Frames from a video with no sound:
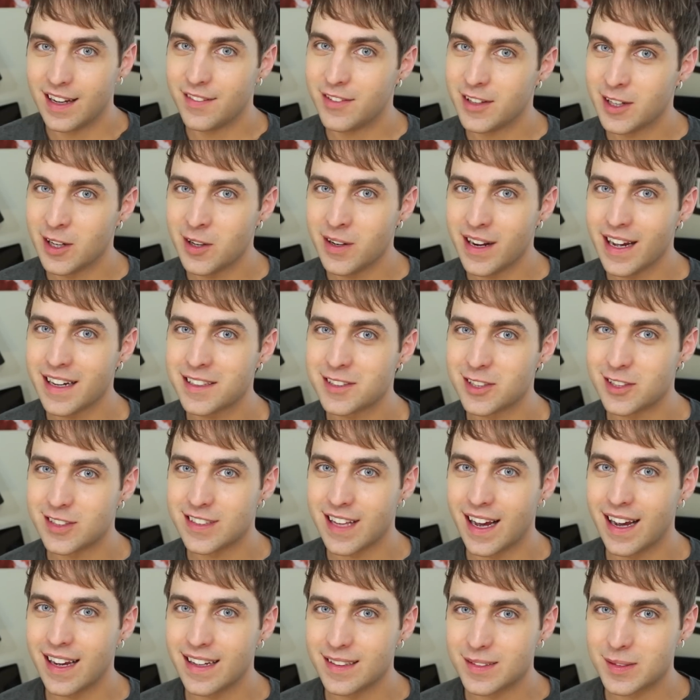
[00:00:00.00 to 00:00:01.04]
If you don't
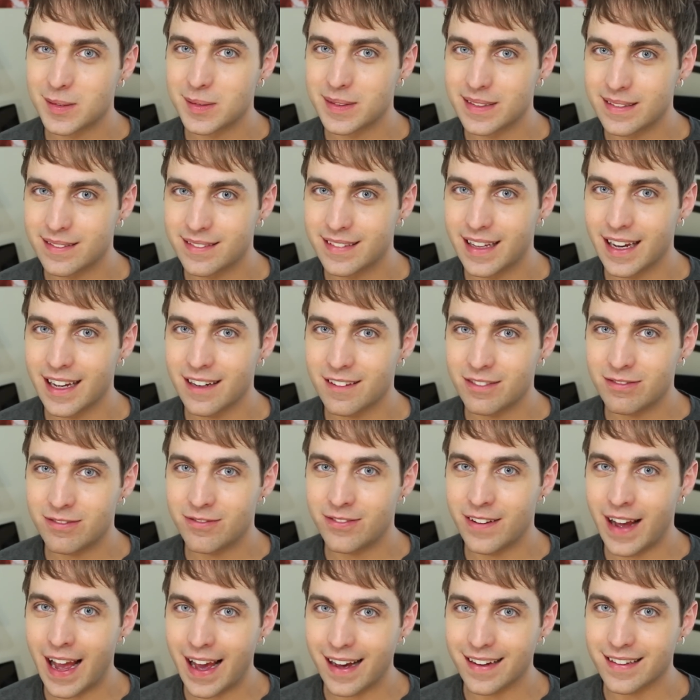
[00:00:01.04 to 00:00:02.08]
exercise, get
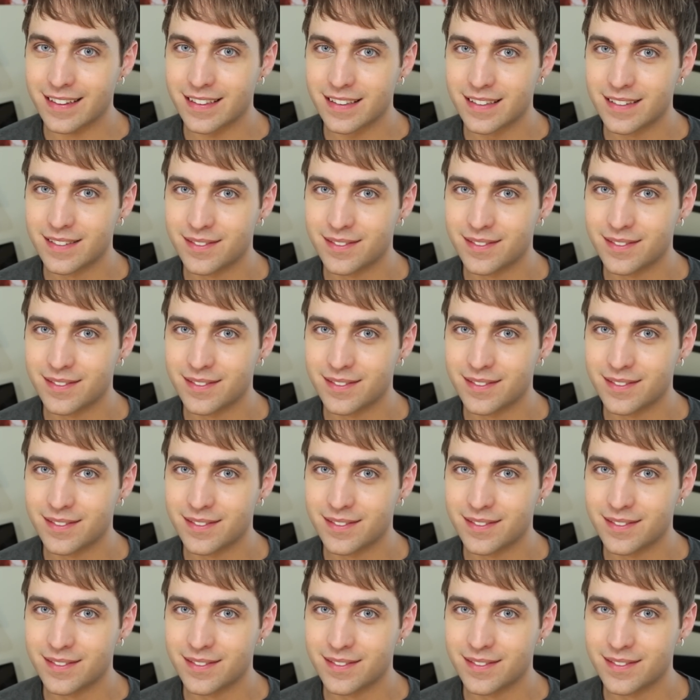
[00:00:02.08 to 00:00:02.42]
fat.